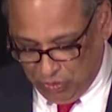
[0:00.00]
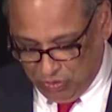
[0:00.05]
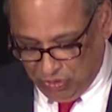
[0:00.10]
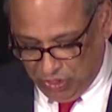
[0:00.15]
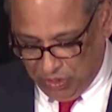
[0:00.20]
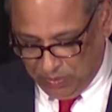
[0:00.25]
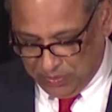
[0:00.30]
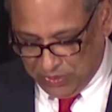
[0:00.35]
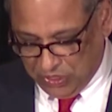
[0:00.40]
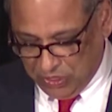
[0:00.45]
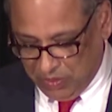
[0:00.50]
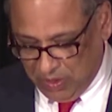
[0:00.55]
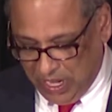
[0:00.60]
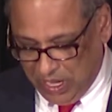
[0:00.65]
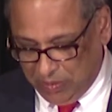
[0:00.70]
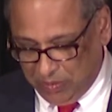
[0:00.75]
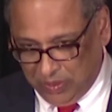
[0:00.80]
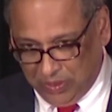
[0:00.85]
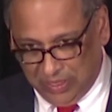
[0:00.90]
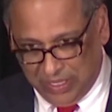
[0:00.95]
groups, so I
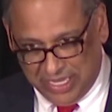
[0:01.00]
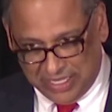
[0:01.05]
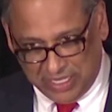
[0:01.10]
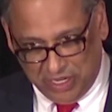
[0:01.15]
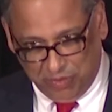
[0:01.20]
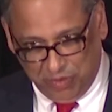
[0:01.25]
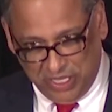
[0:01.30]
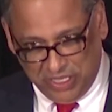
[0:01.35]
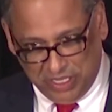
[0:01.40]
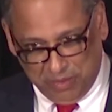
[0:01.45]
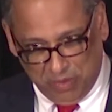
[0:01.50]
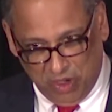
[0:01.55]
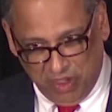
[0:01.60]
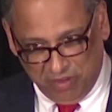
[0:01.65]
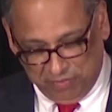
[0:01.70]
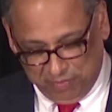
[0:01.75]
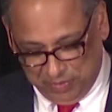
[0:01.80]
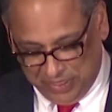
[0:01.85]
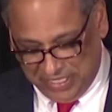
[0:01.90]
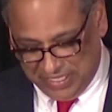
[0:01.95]
will, as I read them
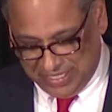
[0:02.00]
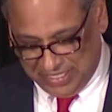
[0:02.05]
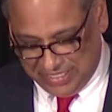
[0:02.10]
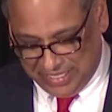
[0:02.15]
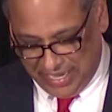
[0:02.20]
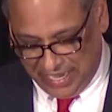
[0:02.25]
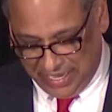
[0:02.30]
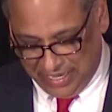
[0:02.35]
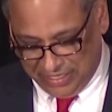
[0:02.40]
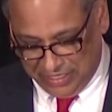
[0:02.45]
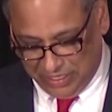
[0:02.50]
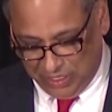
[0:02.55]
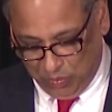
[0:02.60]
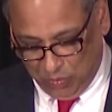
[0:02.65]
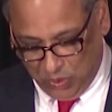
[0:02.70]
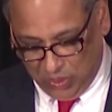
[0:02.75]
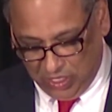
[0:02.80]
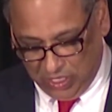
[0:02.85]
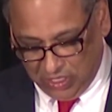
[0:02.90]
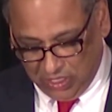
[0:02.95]
off, please stand and then
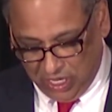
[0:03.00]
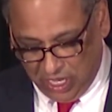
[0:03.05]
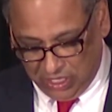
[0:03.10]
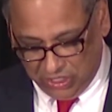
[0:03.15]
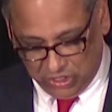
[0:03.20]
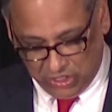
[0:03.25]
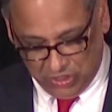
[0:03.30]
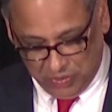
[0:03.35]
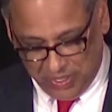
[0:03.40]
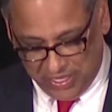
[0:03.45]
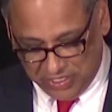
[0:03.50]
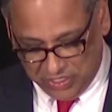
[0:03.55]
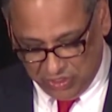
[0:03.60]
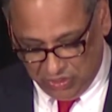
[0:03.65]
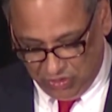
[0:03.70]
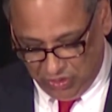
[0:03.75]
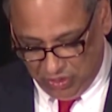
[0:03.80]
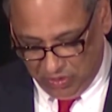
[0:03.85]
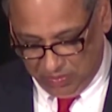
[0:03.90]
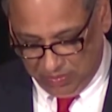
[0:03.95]
we'll acknowledge you as a
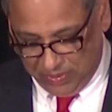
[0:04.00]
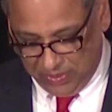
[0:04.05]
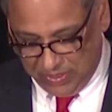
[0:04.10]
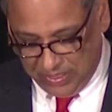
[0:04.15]
group.